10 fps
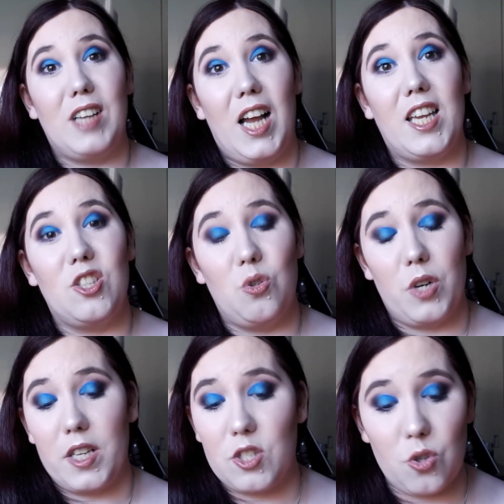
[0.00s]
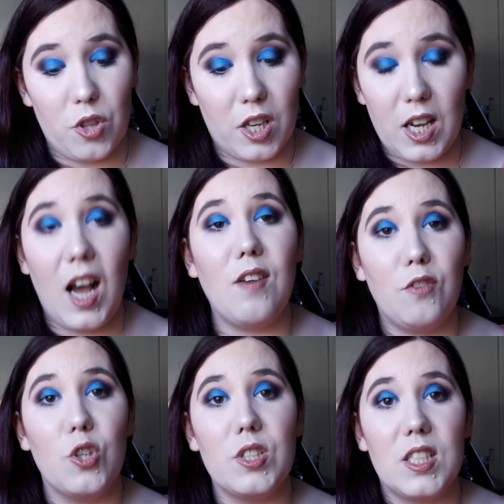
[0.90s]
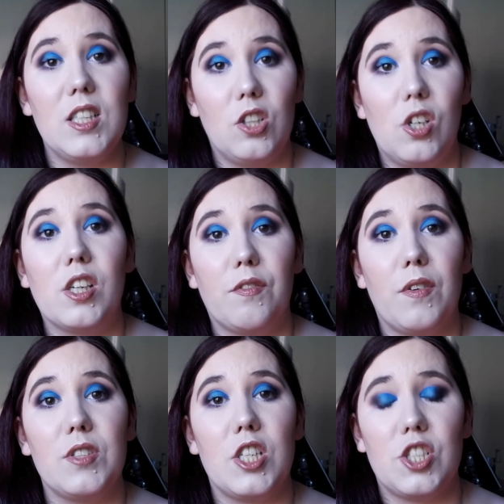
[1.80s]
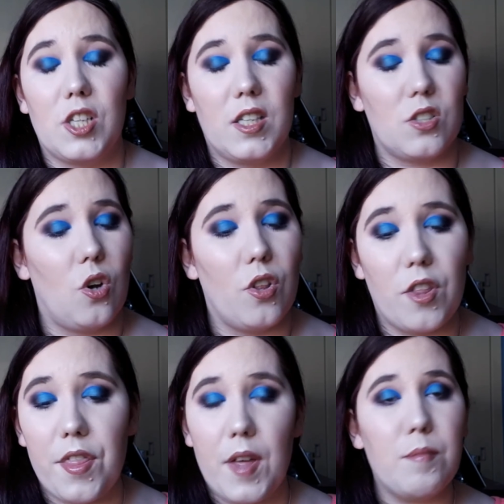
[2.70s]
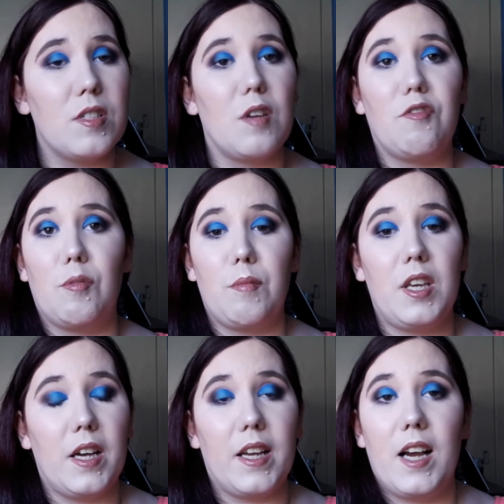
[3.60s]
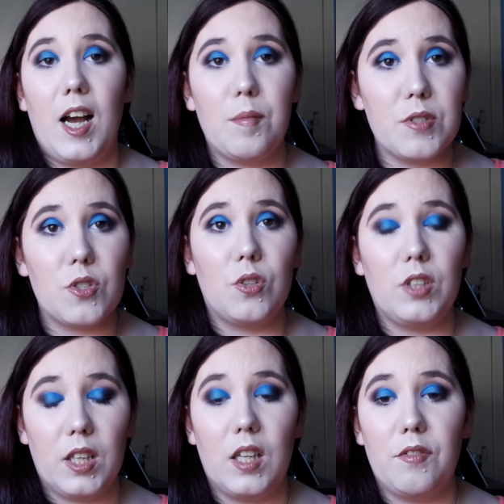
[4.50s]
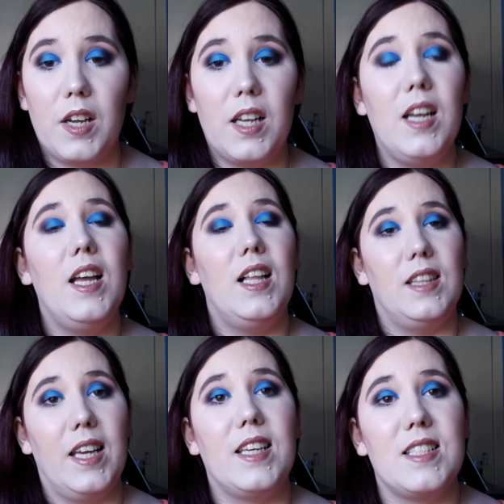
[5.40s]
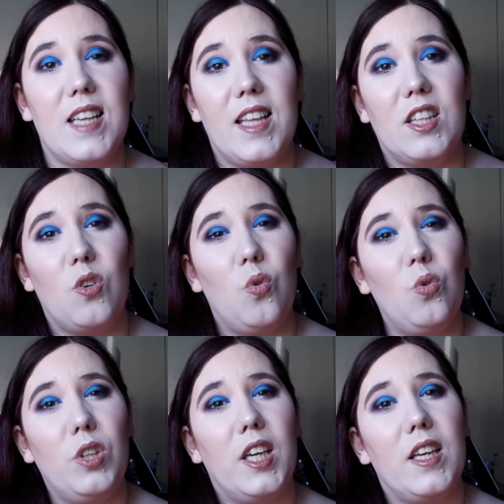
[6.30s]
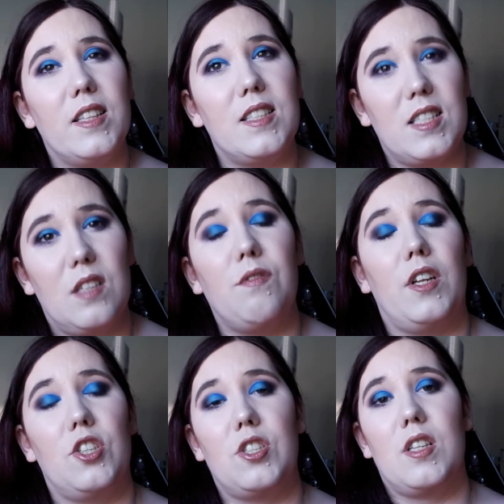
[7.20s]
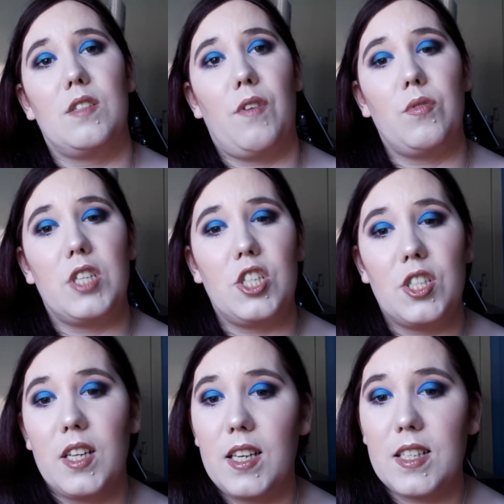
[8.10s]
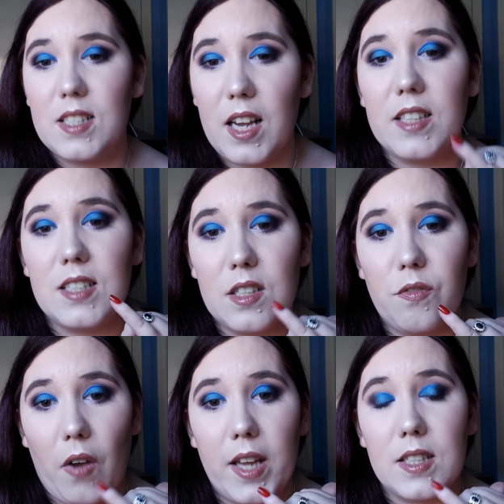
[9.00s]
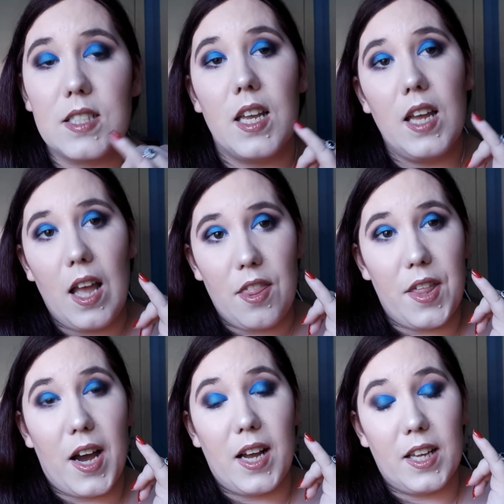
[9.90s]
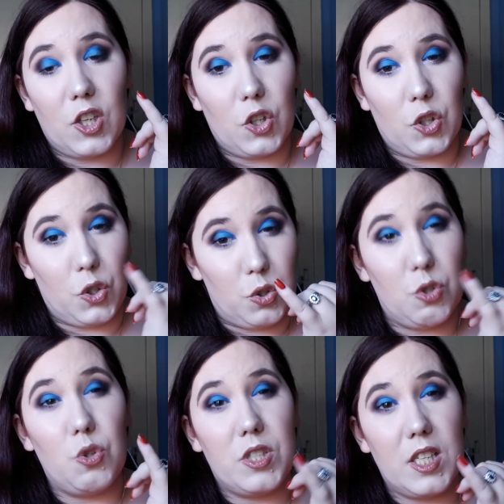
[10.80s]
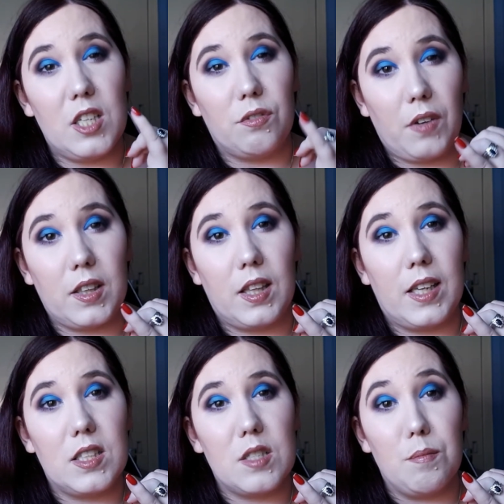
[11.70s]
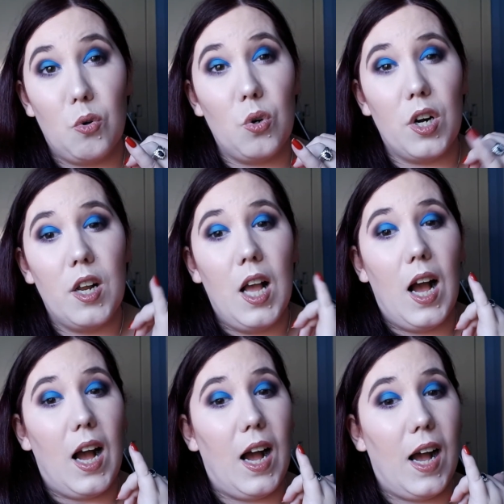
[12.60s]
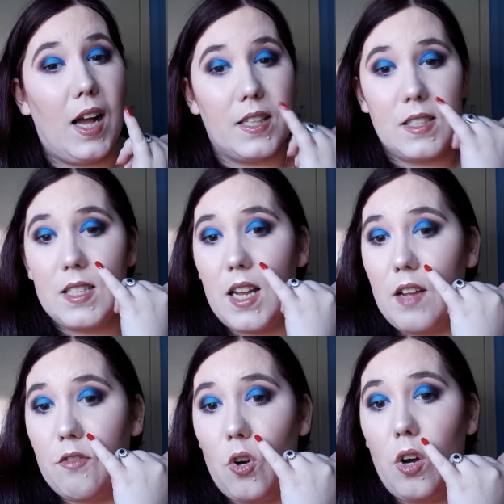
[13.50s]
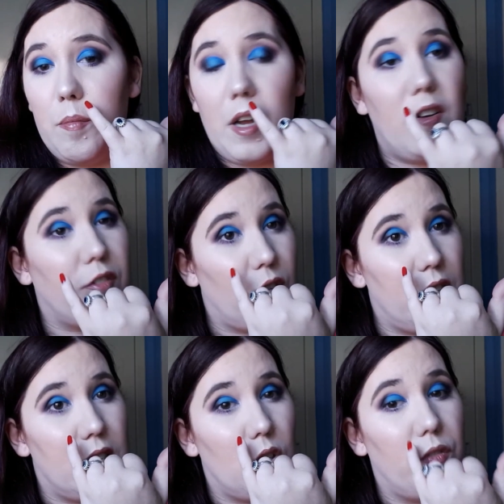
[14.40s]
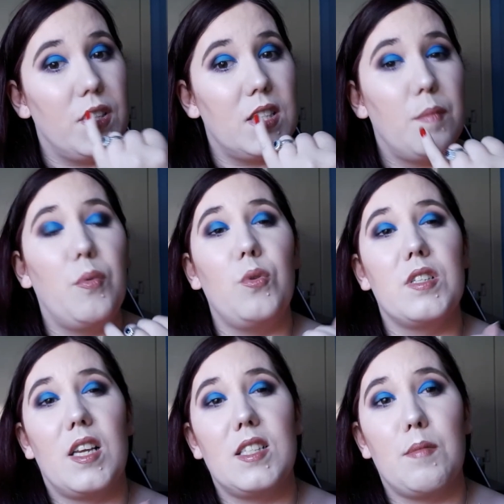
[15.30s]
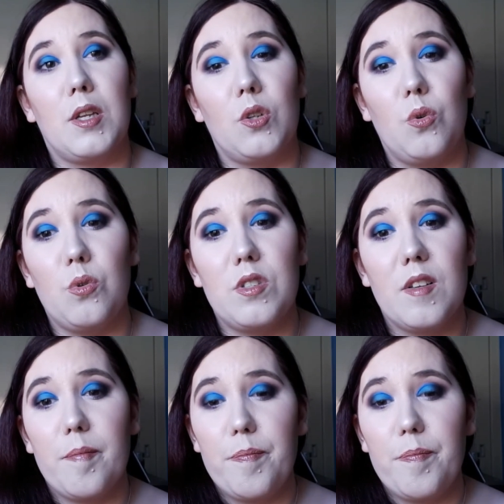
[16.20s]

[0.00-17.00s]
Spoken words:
I adore it. So the Kat Von D Lock-It foundation has got the thumbs up from me. I absolutely love it. Like I said, the only disadvantage to this foundation is I did find that you do see your fine lines more, and I've got a bit of creasing, obviously, both sides of my nose.